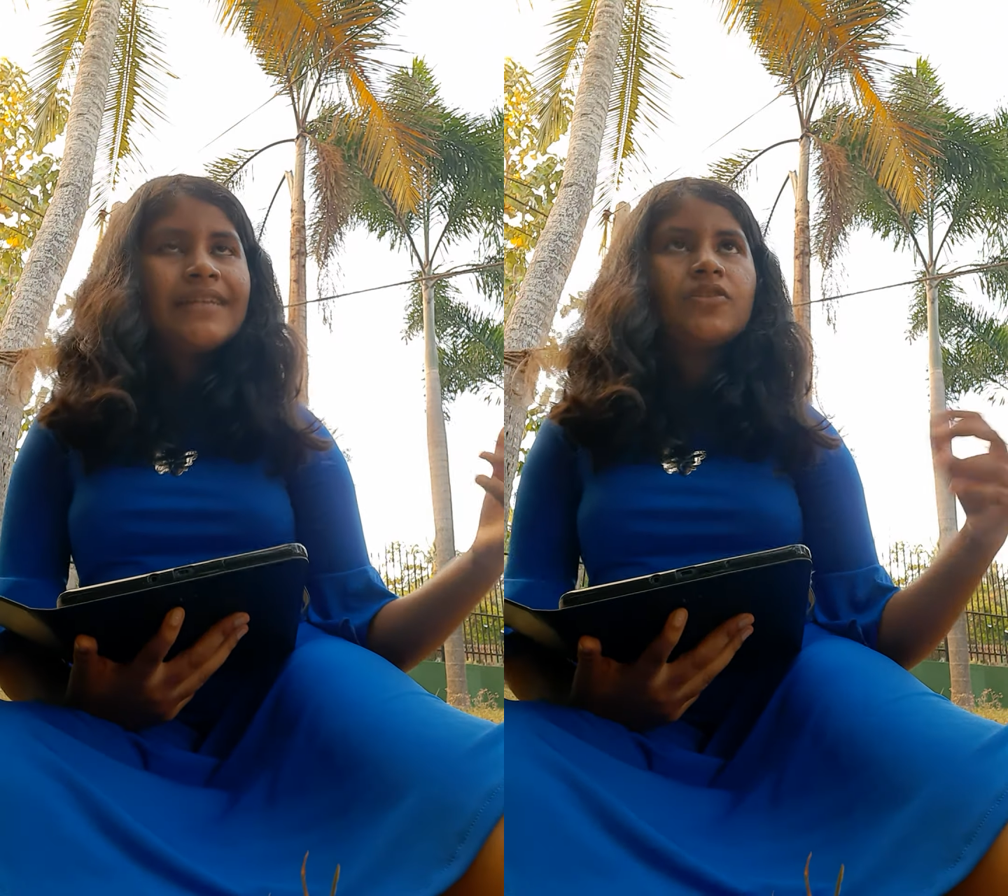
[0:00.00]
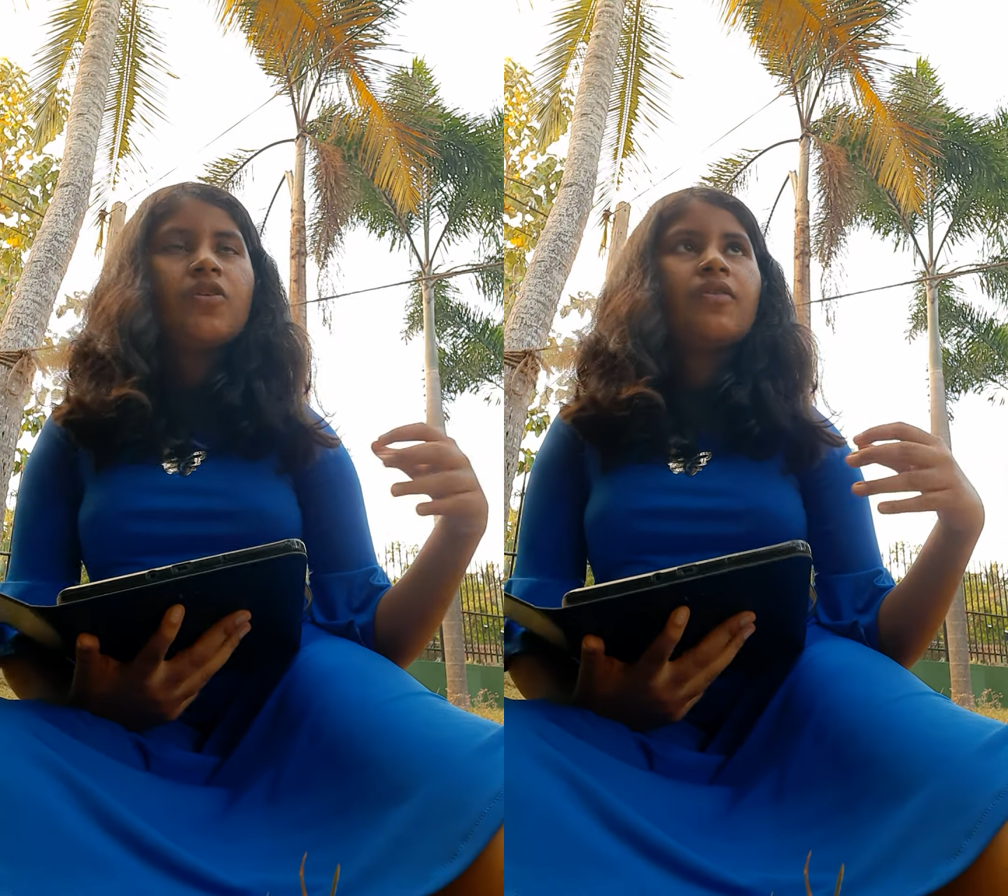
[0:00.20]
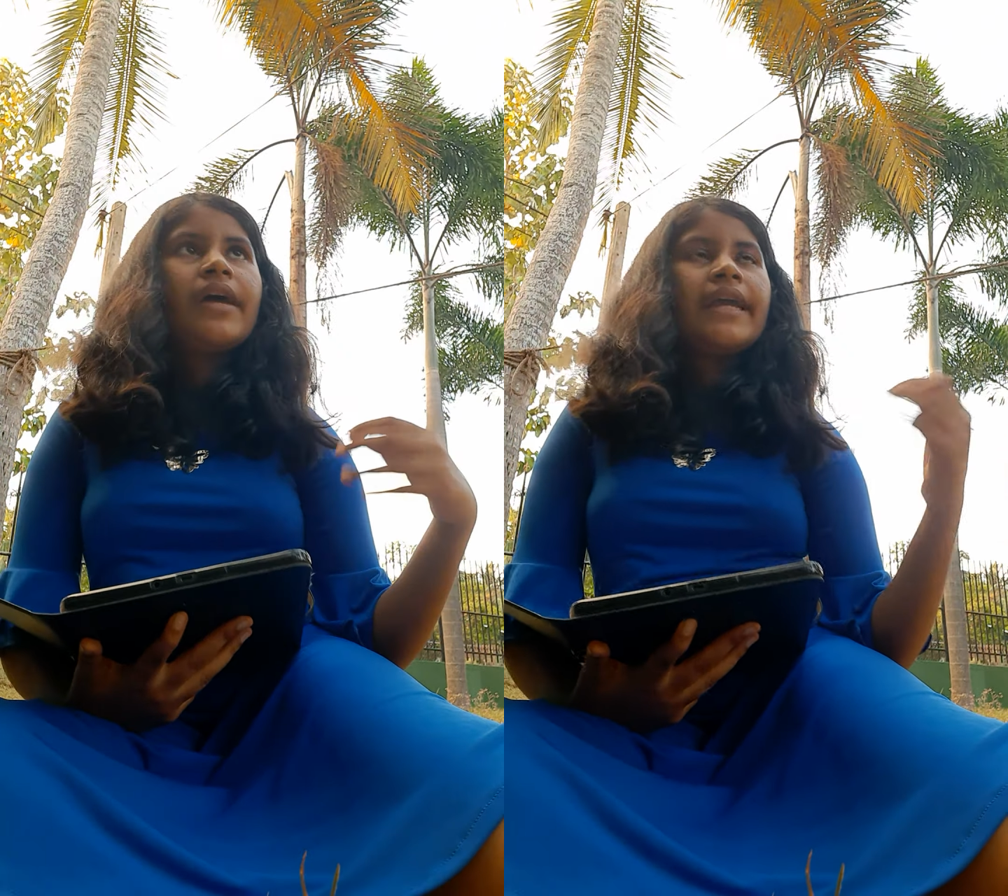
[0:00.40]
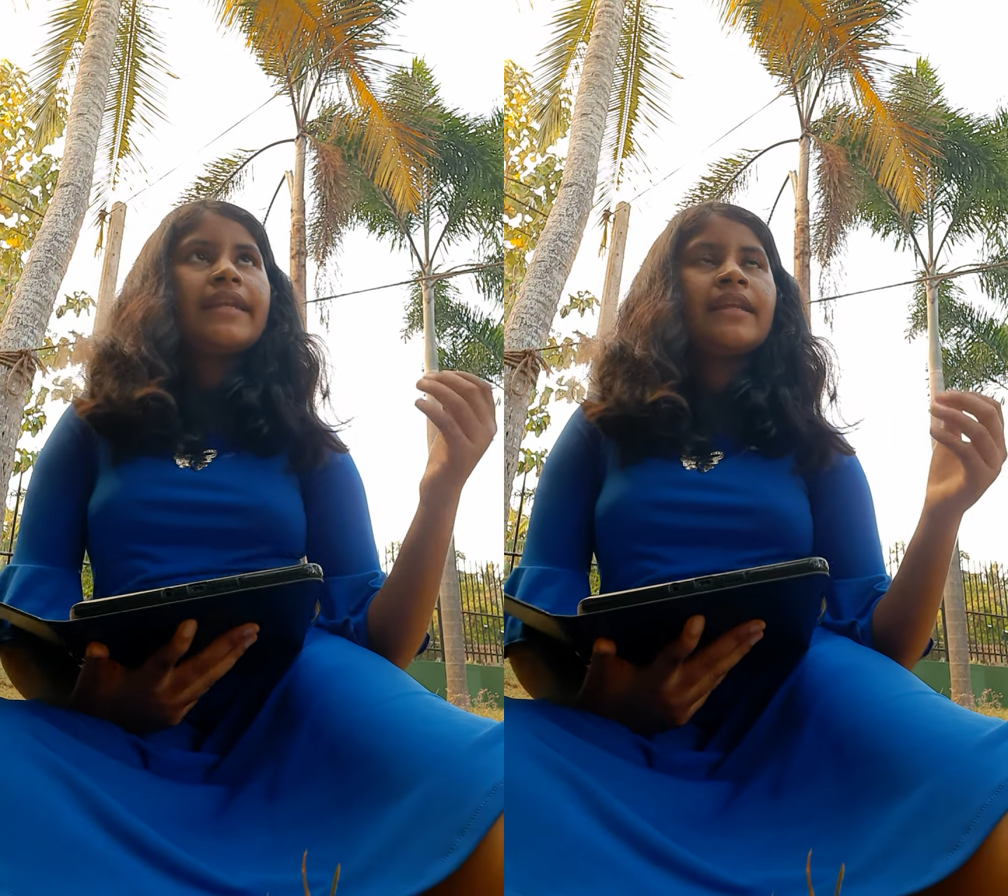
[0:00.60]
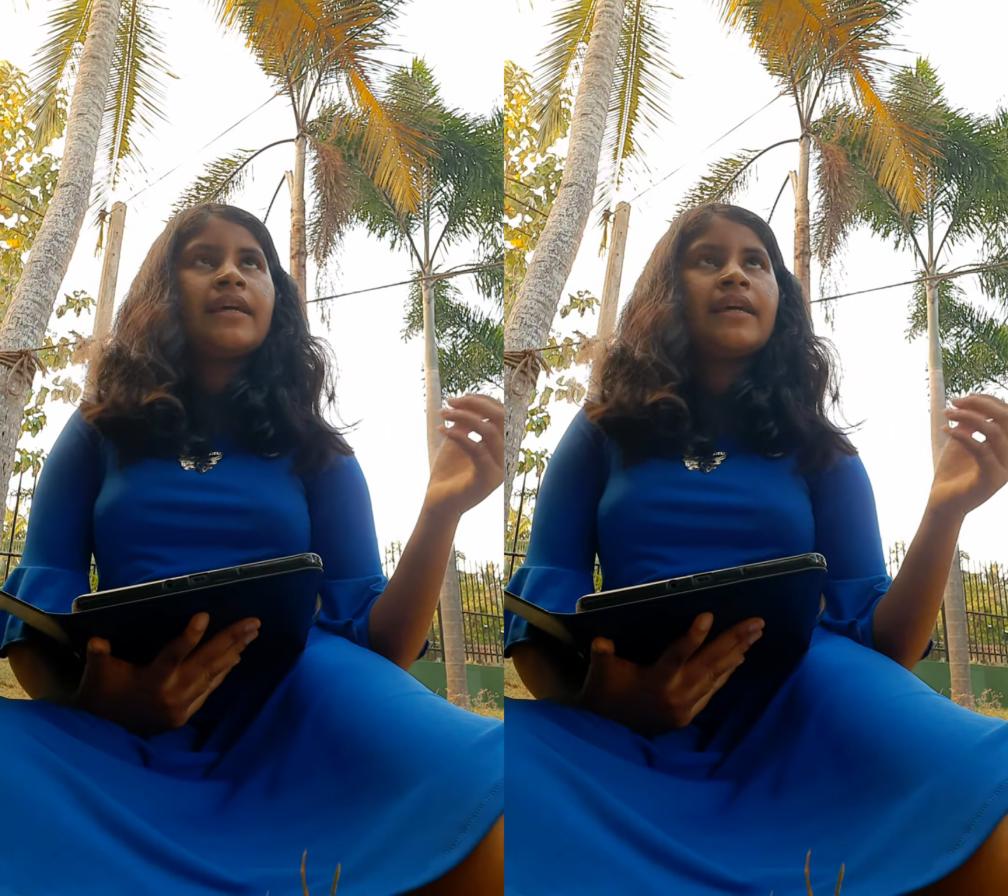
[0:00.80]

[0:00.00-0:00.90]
So in